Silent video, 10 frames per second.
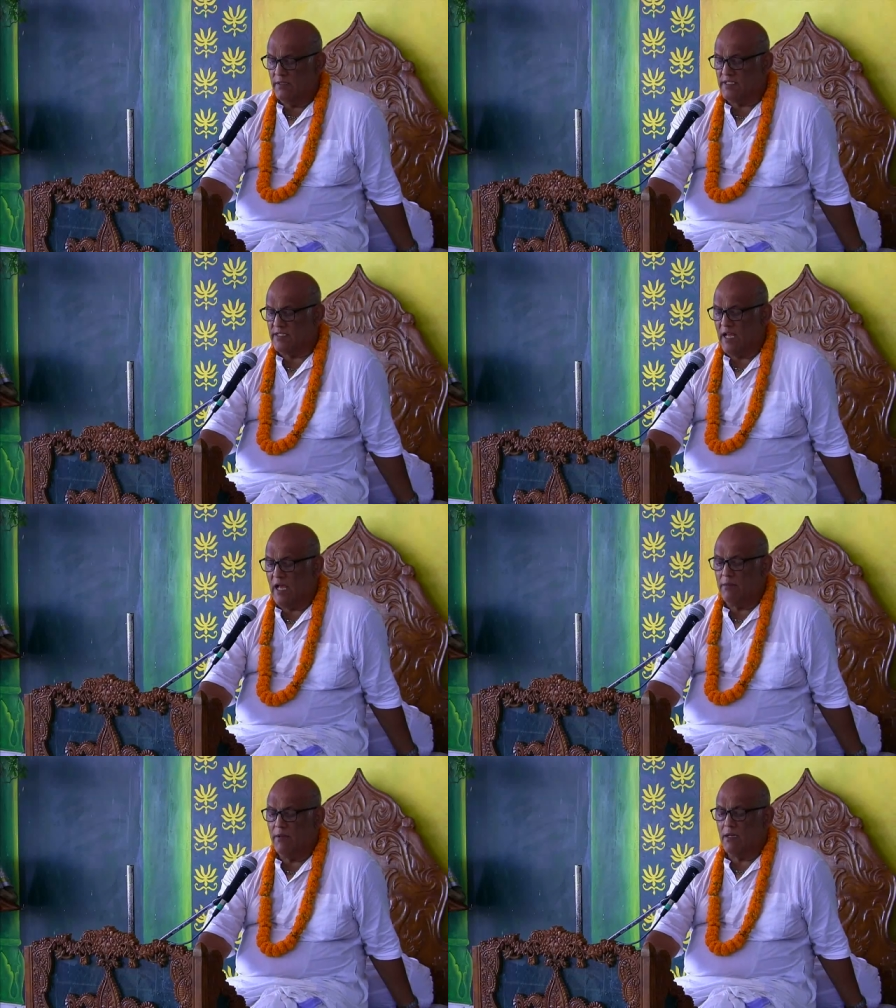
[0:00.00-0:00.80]
This
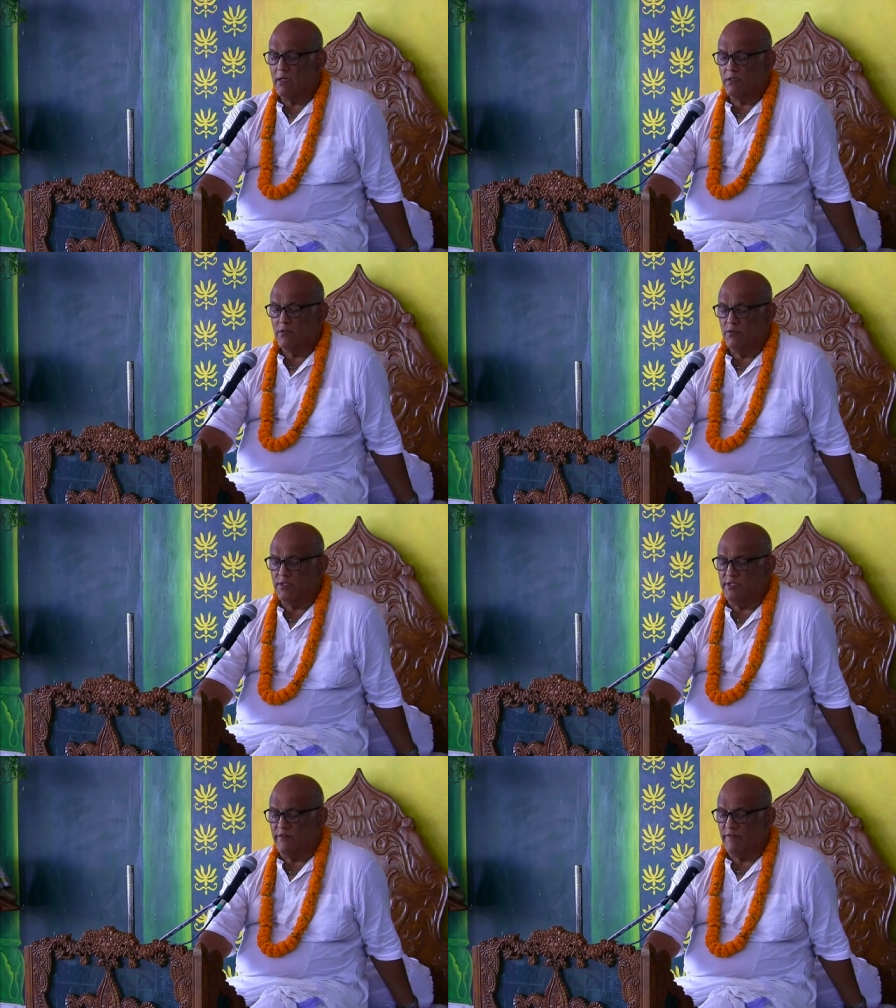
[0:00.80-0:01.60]
Nabhaga,
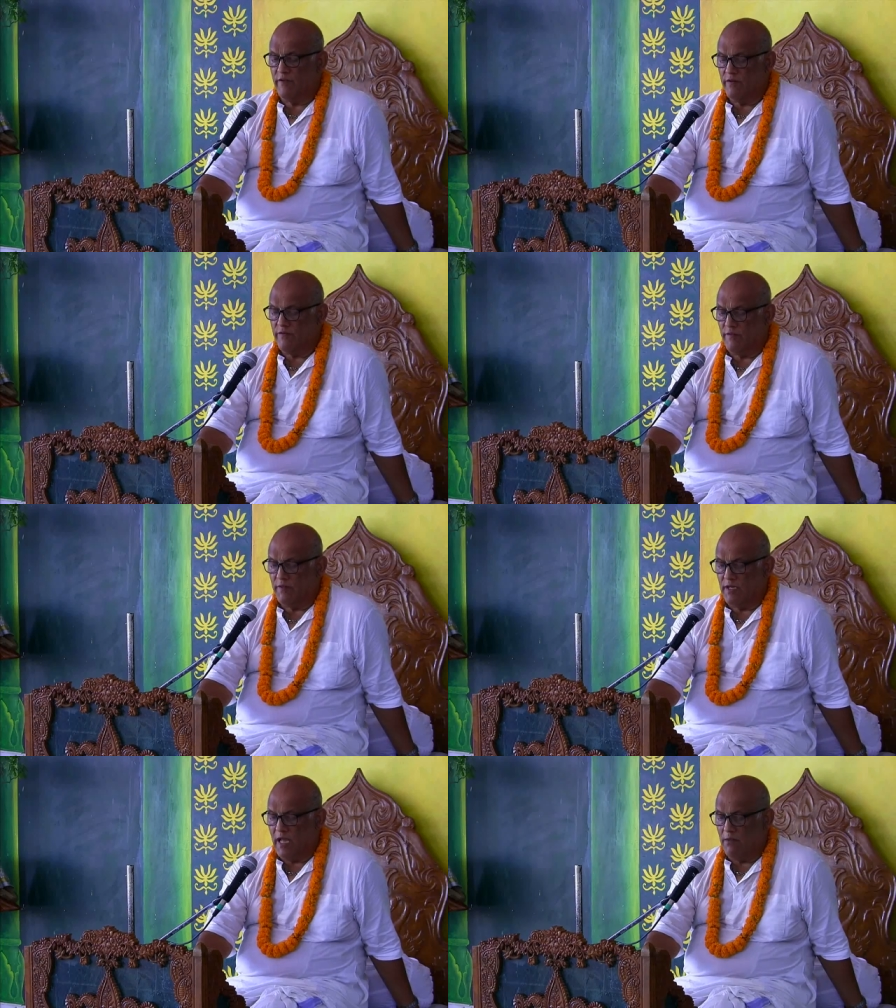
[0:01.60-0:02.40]
was different
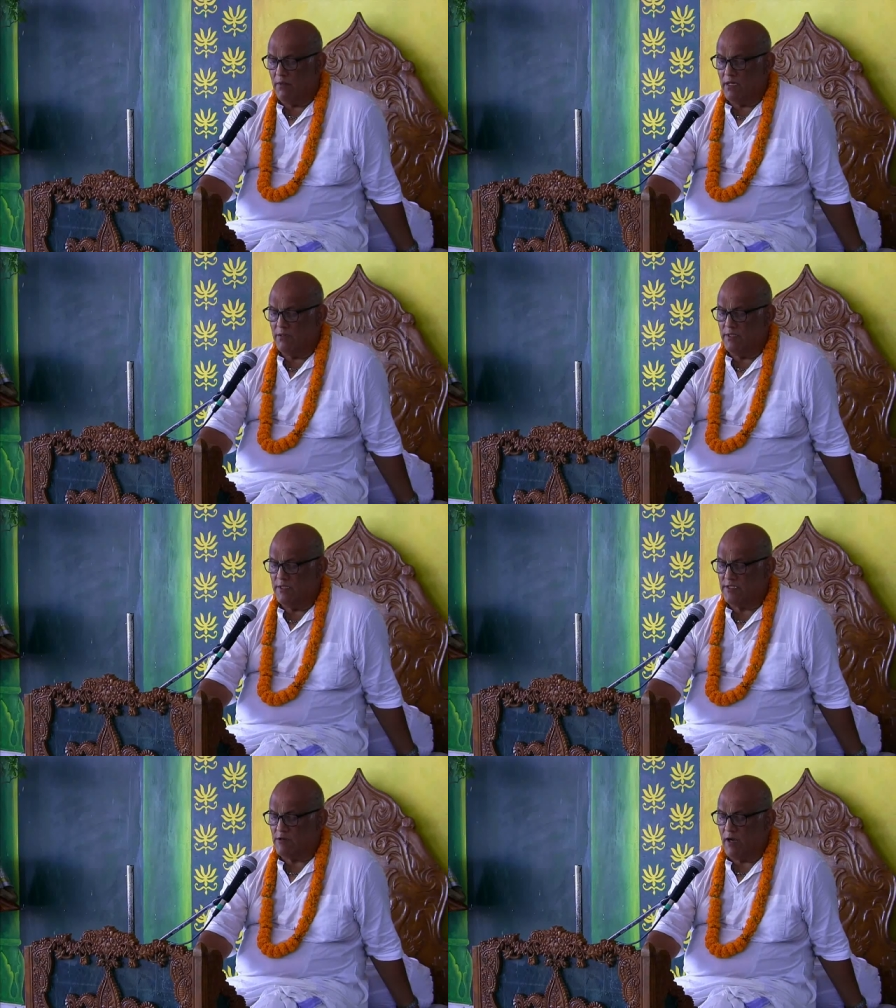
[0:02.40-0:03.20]
from the Nabhaga
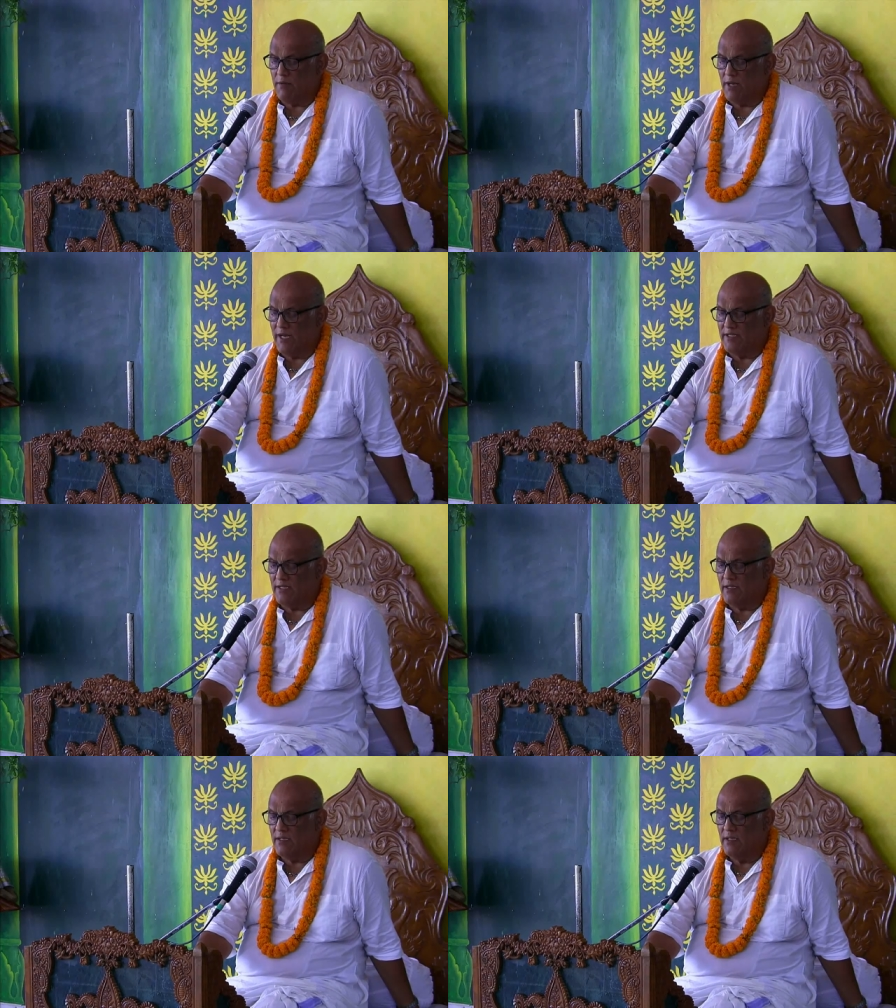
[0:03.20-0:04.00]
described
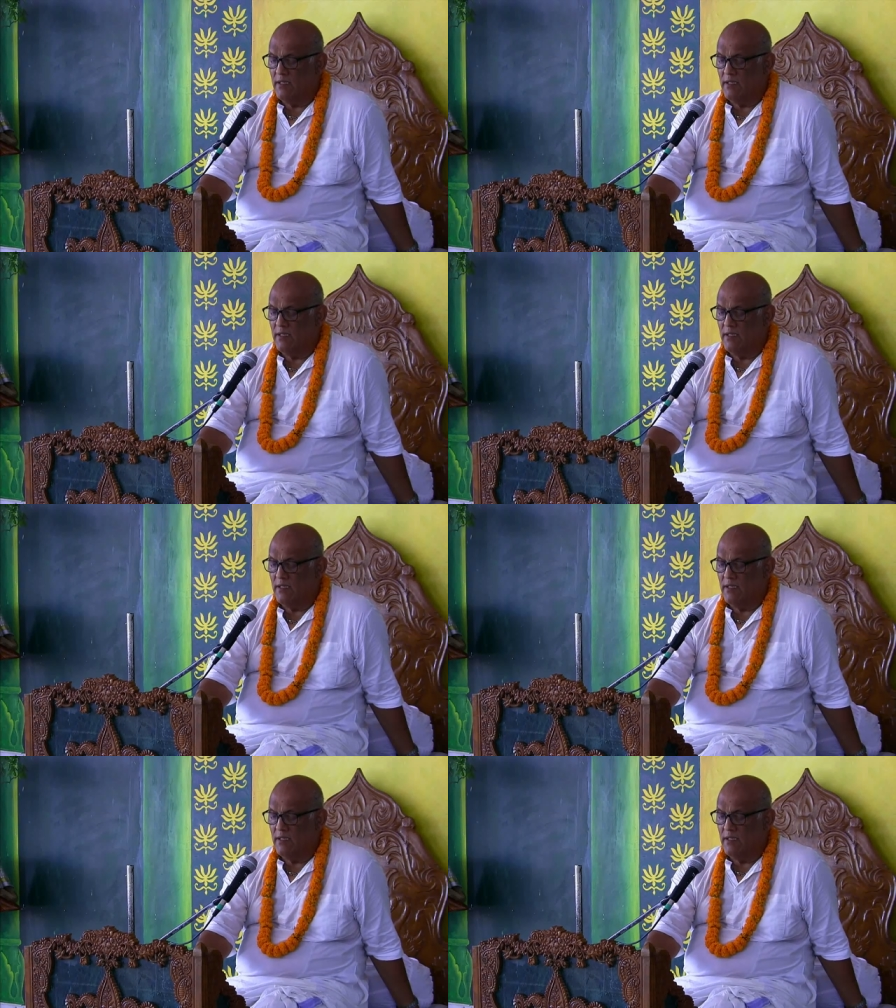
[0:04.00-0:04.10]
later,